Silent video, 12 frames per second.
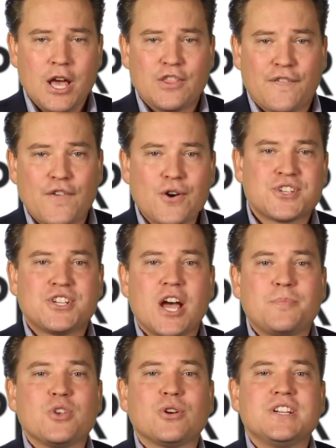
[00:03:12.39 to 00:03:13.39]
The first
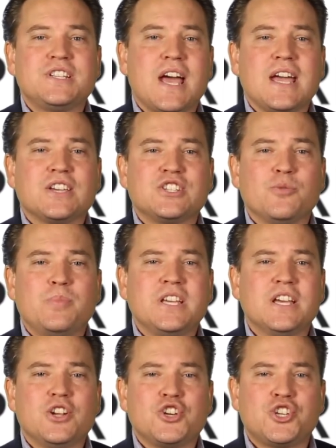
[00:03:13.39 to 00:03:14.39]
step you can take is to
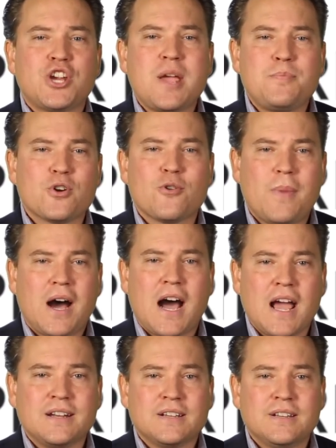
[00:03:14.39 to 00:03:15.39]
begin to shape your
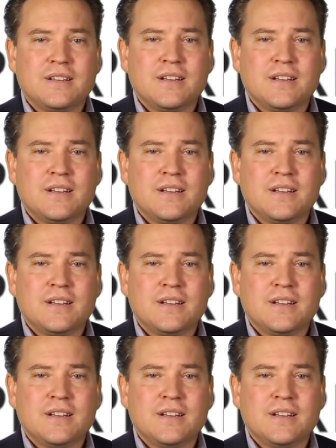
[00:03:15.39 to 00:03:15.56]
mind